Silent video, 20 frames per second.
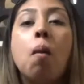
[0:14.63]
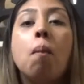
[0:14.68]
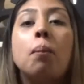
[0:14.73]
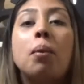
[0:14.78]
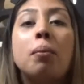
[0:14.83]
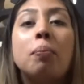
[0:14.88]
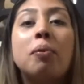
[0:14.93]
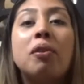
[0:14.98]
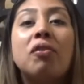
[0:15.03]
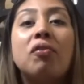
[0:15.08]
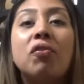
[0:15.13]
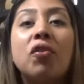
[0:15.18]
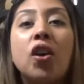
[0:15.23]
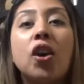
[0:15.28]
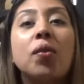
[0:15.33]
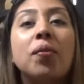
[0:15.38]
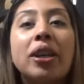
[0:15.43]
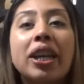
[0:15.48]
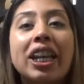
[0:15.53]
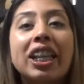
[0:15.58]
But
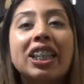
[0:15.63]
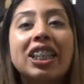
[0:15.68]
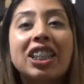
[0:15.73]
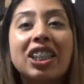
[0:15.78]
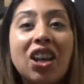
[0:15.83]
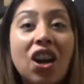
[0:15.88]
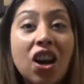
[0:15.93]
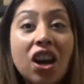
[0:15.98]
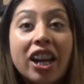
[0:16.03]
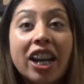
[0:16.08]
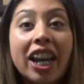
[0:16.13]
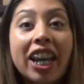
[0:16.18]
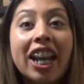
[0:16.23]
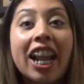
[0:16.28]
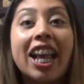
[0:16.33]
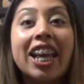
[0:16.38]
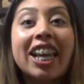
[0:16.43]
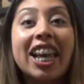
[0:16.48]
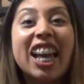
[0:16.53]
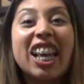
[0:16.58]
before we get started,
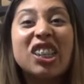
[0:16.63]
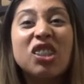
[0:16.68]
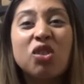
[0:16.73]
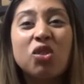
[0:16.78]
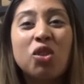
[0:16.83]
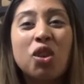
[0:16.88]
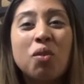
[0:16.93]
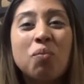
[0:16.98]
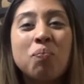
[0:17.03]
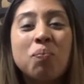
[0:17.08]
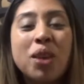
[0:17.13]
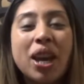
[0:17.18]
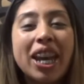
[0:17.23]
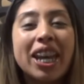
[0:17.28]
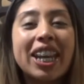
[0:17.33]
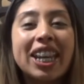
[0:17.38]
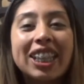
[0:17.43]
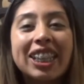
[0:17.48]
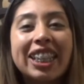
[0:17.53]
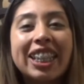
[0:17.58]
guess what we're
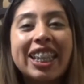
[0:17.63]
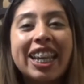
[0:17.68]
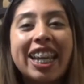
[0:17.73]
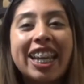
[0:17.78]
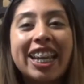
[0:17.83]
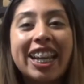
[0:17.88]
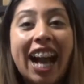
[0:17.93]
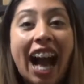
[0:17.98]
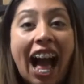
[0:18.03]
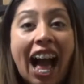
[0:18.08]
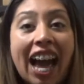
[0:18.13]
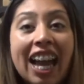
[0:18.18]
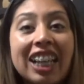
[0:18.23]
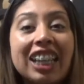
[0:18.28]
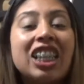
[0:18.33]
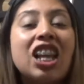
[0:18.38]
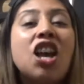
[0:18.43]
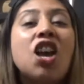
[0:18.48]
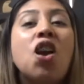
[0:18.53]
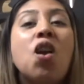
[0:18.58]
making today, guys?